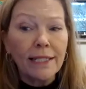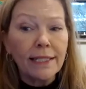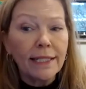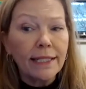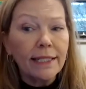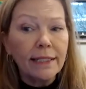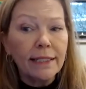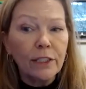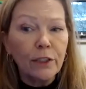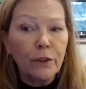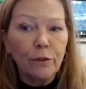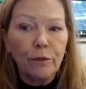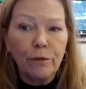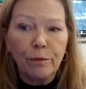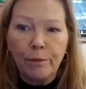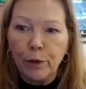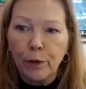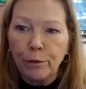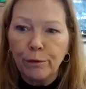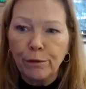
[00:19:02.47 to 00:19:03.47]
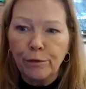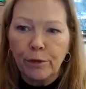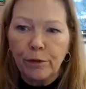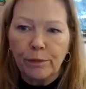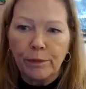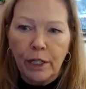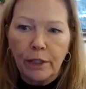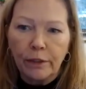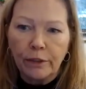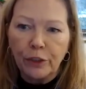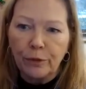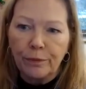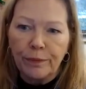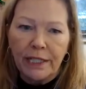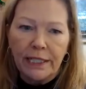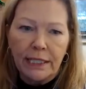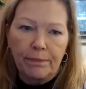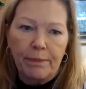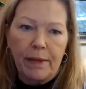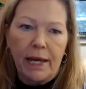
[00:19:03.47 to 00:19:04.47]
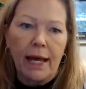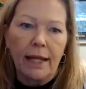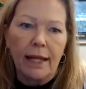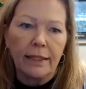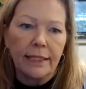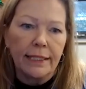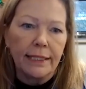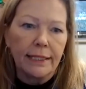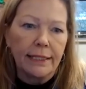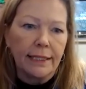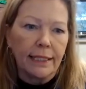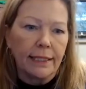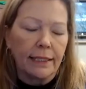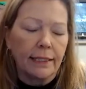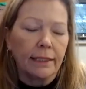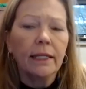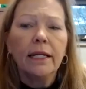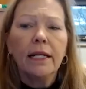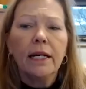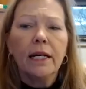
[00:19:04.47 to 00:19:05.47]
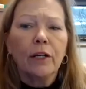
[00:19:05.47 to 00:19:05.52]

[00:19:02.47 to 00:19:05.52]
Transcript: residents who've moved from larger municipalities in the